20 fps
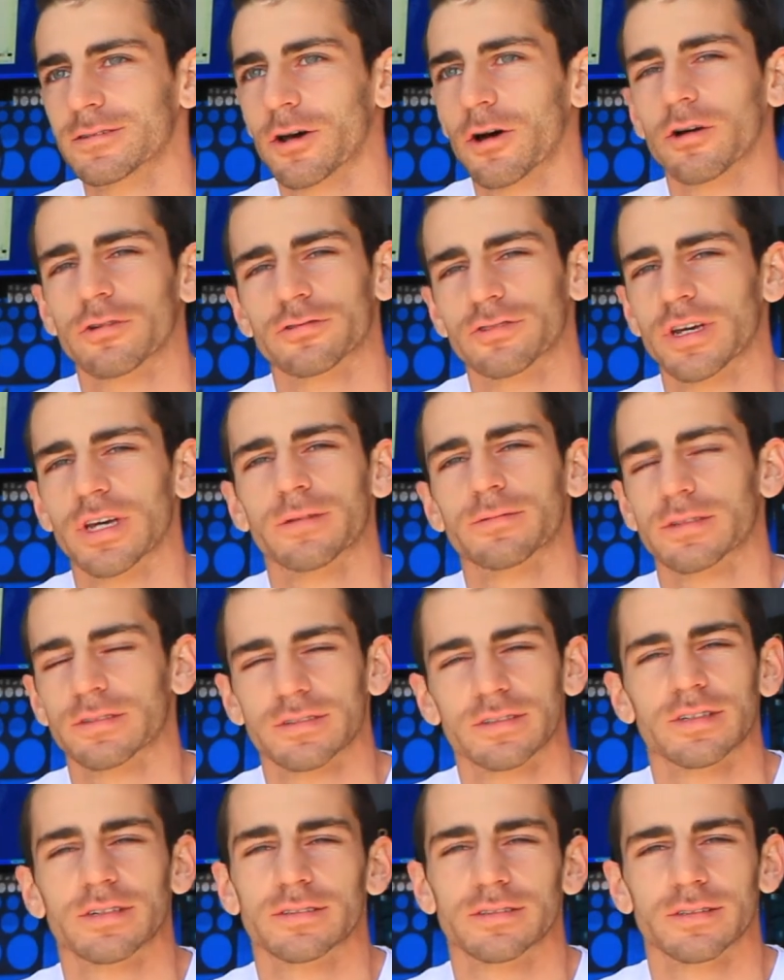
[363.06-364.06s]
call James at
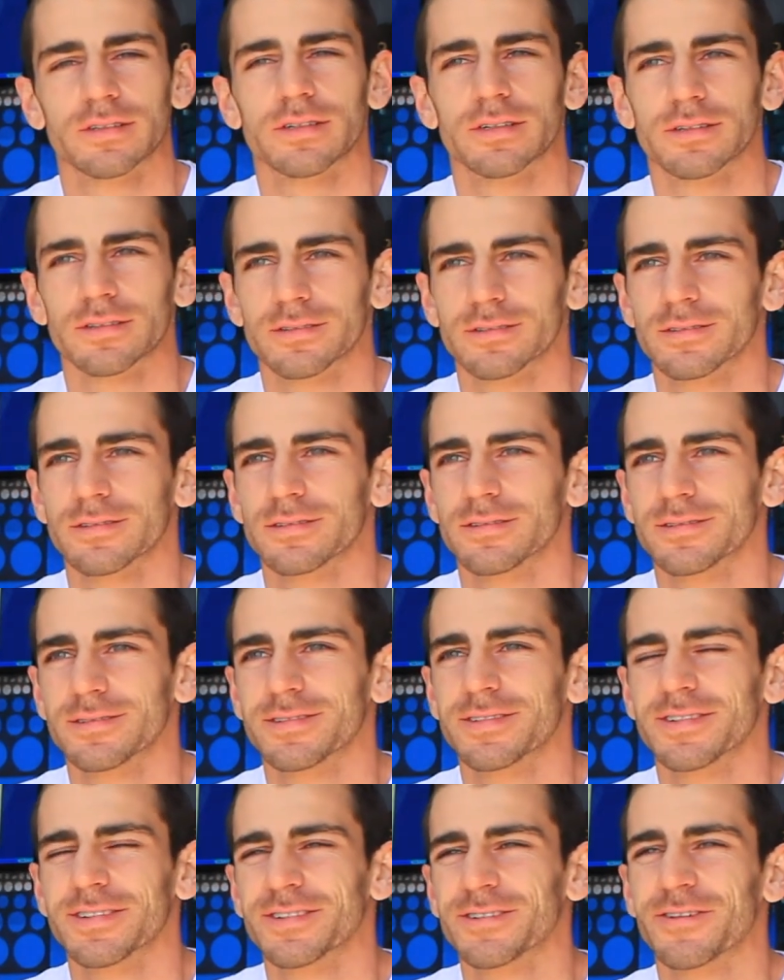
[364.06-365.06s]
CNC.
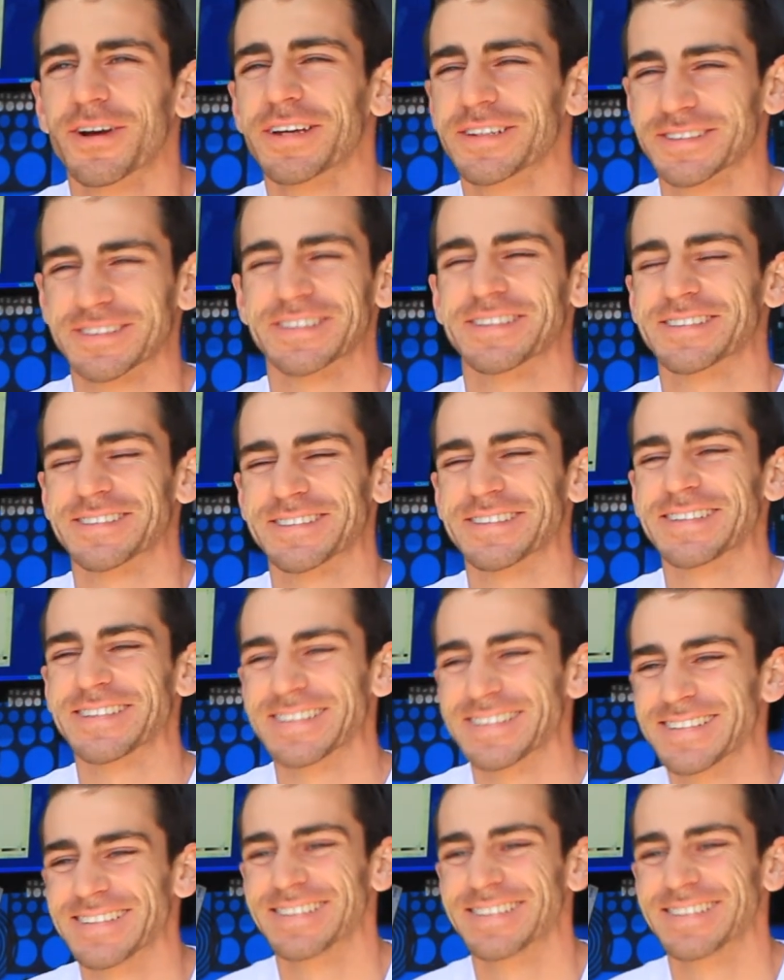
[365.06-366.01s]
Wright CNC.